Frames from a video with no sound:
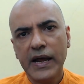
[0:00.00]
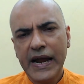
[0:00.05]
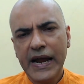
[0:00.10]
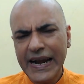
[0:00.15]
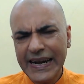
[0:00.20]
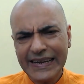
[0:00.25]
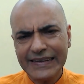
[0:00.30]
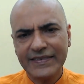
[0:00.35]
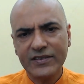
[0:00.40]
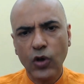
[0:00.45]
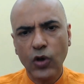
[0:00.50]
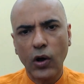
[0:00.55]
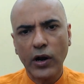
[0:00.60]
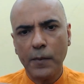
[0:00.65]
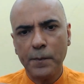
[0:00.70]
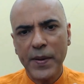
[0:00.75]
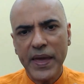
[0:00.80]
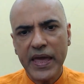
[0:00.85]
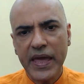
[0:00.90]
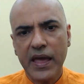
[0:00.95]
It is
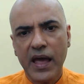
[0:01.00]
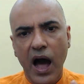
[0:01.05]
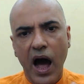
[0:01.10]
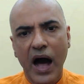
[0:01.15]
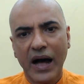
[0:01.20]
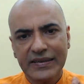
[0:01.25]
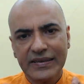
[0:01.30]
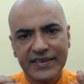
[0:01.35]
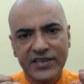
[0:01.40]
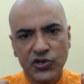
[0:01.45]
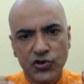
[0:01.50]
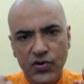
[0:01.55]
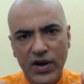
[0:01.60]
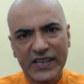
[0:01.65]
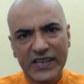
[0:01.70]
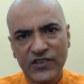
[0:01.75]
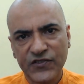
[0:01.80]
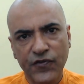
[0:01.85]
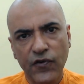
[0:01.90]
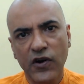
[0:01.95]
gonna be a
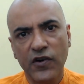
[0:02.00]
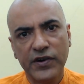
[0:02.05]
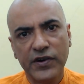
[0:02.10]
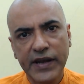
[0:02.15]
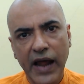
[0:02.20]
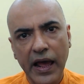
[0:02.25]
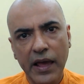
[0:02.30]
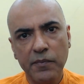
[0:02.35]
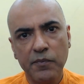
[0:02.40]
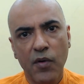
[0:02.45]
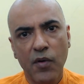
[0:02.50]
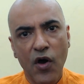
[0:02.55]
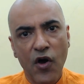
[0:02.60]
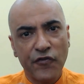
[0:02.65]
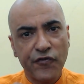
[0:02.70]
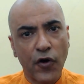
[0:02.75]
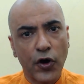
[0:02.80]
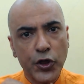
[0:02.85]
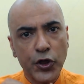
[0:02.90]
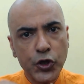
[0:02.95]
stressful time
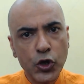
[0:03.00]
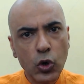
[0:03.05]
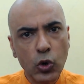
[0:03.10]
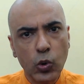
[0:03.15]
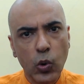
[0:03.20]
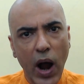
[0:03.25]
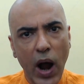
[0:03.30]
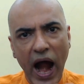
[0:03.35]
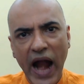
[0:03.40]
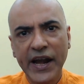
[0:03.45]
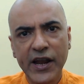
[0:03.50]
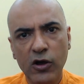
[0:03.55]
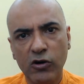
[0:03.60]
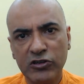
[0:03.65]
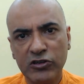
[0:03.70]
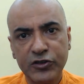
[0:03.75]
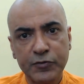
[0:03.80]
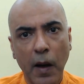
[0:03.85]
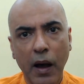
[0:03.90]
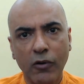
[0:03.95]
for you and your
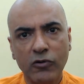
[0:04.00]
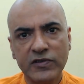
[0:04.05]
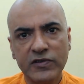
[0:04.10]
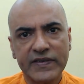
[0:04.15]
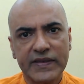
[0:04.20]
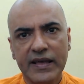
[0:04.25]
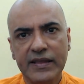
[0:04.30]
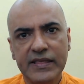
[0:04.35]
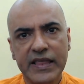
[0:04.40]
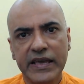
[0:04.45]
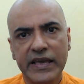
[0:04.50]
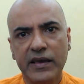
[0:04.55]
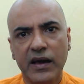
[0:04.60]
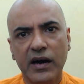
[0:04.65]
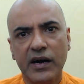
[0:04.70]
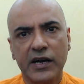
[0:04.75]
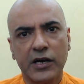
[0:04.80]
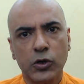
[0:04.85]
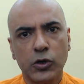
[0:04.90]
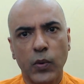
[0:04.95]
spouse in the
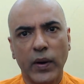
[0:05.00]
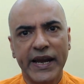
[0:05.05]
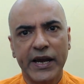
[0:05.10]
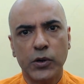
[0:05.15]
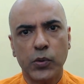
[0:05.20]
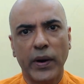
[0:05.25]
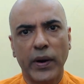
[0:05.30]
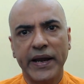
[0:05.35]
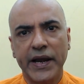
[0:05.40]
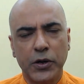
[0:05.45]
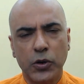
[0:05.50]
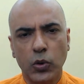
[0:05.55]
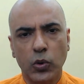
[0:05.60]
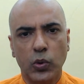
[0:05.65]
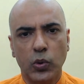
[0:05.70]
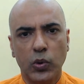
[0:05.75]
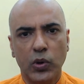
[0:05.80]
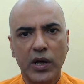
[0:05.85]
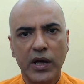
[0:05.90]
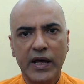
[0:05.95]
year
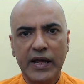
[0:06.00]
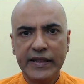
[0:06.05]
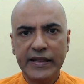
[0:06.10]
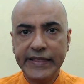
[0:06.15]
2022.